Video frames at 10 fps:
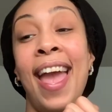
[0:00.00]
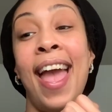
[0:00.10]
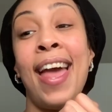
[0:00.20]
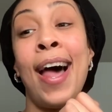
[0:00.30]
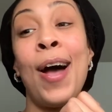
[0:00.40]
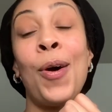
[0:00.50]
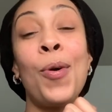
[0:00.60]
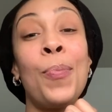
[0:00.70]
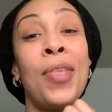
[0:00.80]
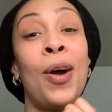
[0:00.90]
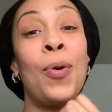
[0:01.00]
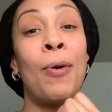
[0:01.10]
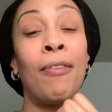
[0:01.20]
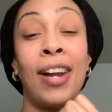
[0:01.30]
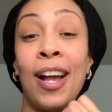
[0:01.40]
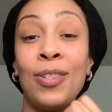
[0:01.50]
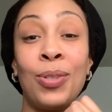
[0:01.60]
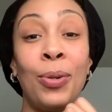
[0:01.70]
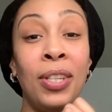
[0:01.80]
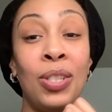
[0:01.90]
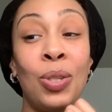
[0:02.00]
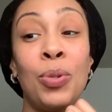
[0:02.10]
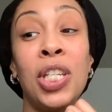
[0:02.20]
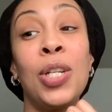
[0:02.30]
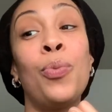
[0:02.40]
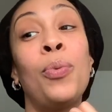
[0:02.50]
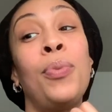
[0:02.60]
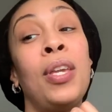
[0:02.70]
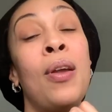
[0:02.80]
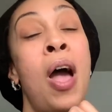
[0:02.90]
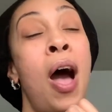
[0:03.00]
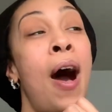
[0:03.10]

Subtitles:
And I hope that whoever I sold it to, she will be